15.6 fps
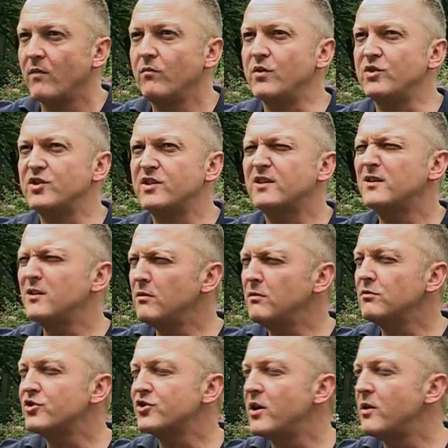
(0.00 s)
which is
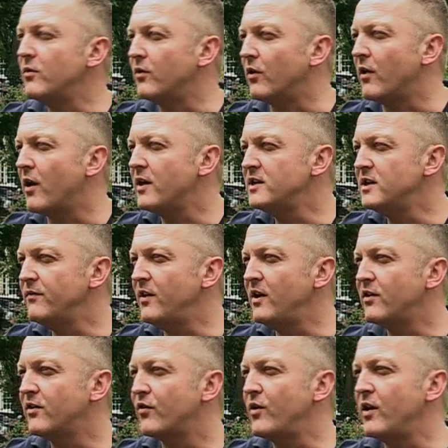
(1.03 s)
still shown on
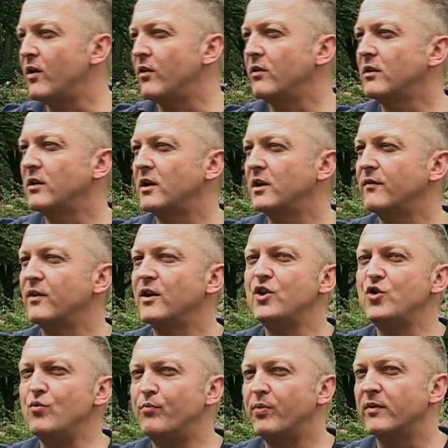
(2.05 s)
ITV3 on a kind of
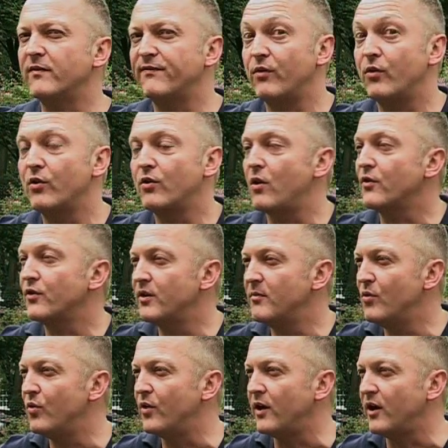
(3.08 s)
loop. 4 o'clock in the
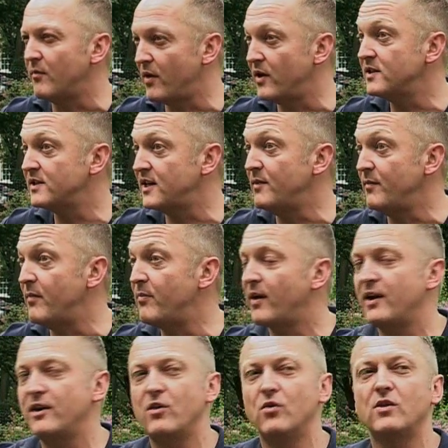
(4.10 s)
morning, you might see me
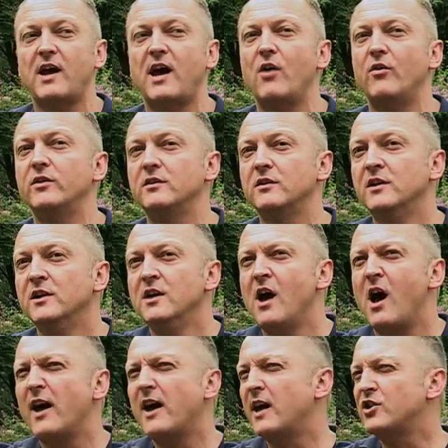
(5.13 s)
playing Noel Coward.
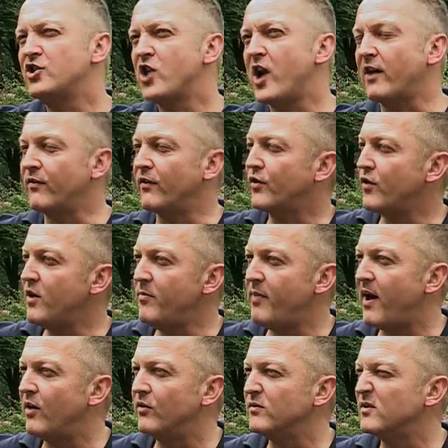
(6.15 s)
I get a cheque for
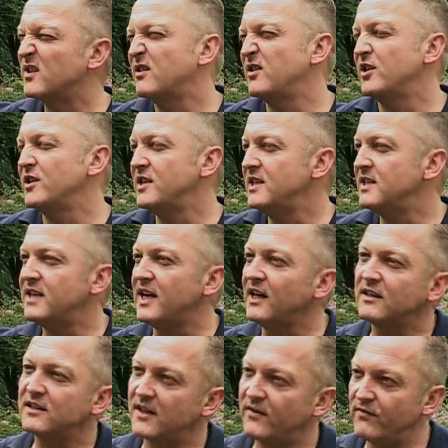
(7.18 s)

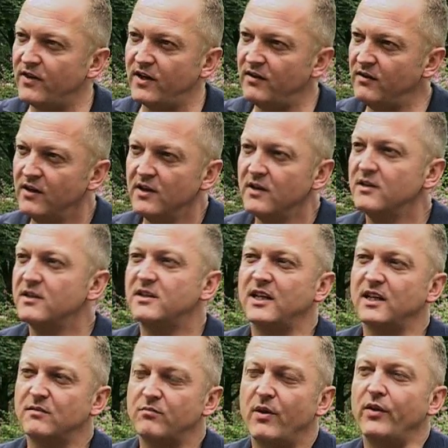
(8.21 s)
£3.36 every
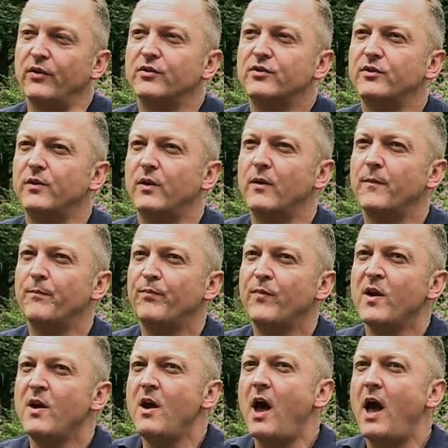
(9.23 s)
6 months, you know.
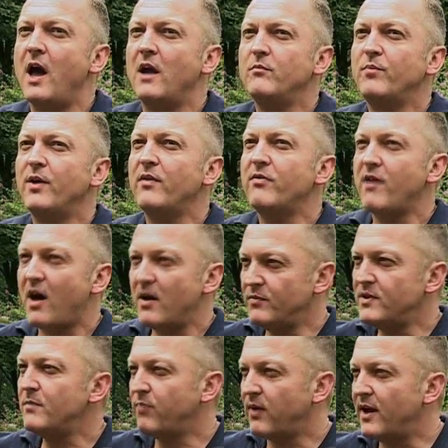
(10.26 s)
But I
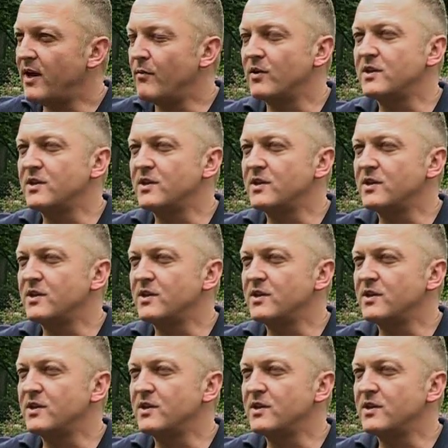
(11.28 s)
did play him